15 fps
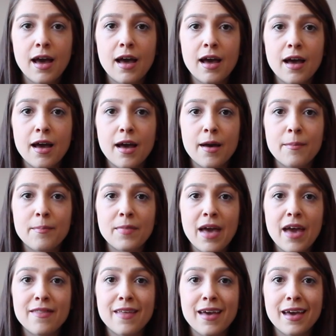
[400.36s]

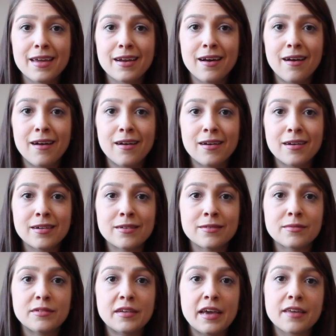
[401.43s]
And then
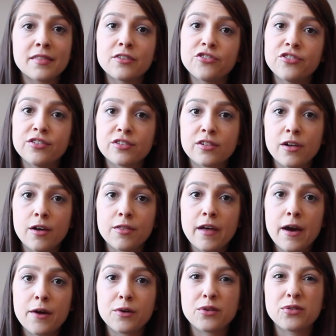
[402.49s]
I'll take the cheesecloth
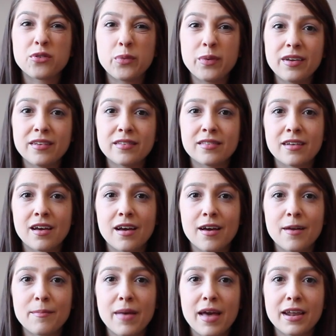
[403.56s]
out, I'll squeeze
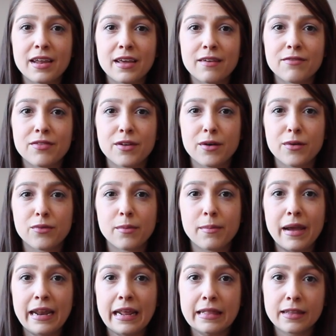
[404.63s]
any of the
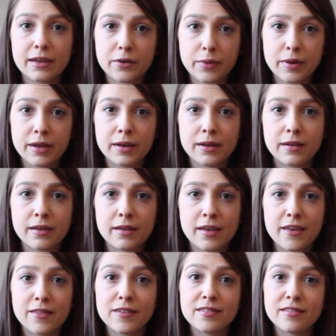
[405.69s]
remaining liquid
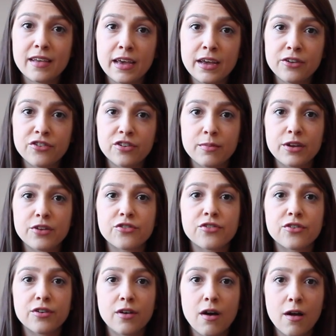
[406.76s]
in the sage to make
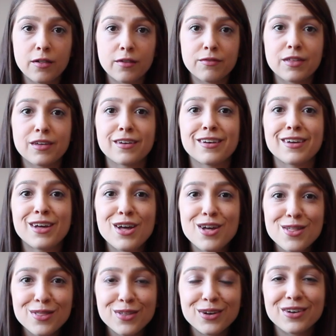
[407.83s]
sure all of
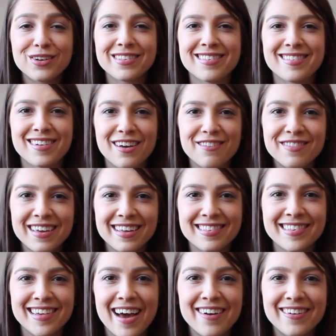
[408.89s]
the good stuff
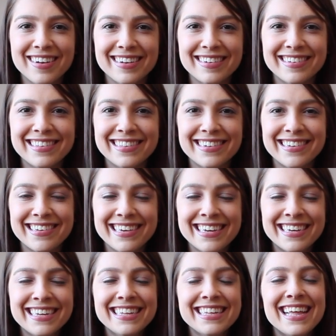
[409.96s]
gets out into the
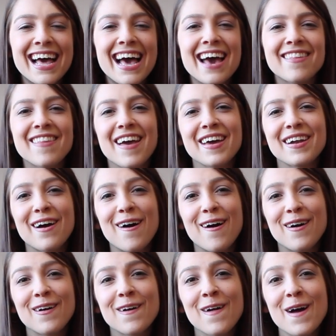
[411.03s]
tea. And then
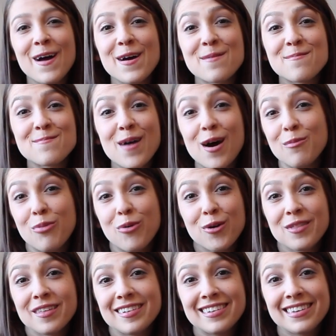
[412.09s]
I'll
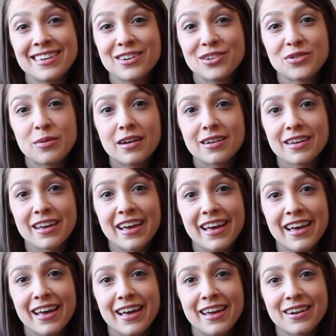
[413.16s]
pour the tea into a mug
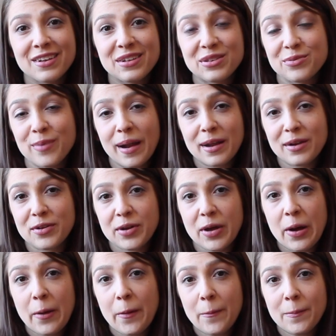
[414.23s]
and it's ready to
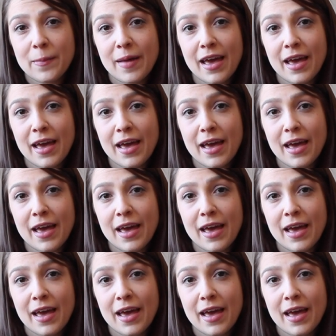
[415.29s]
go.